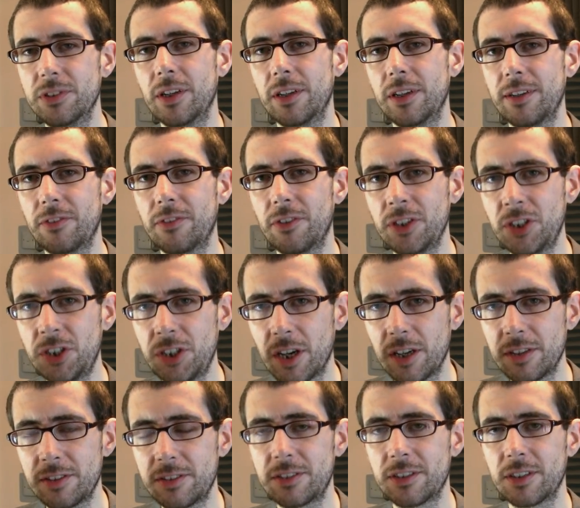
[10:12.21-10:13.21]
the idea of a
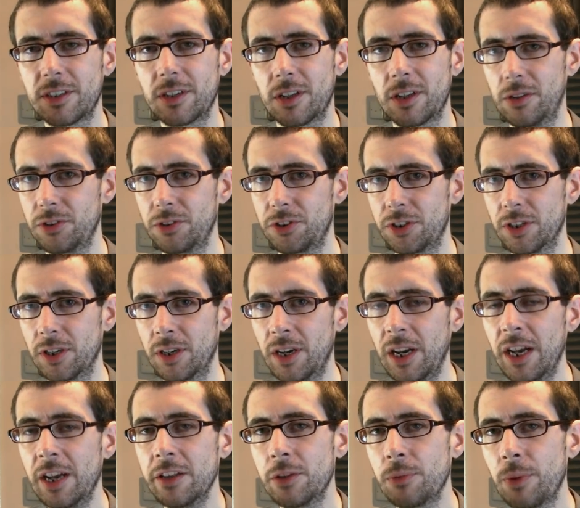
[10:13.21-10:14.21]
just culture,
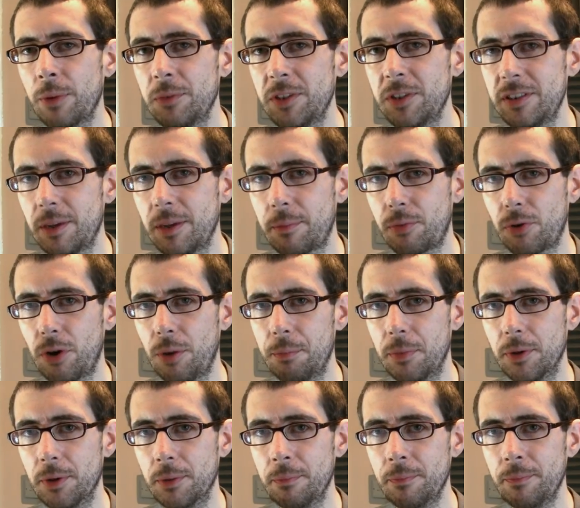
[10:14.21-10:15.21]
that when we see a
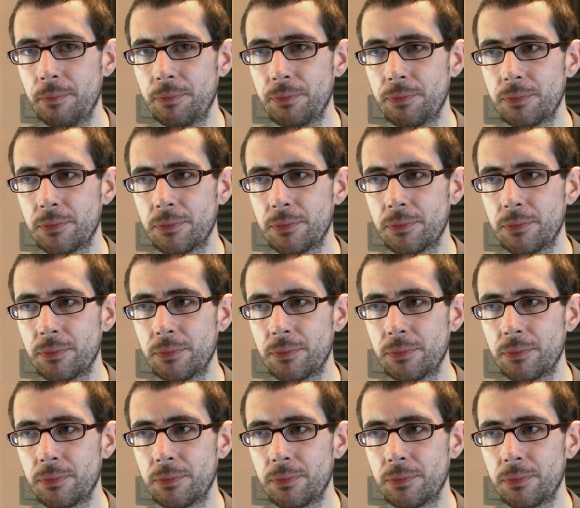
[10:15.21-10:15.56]
problem,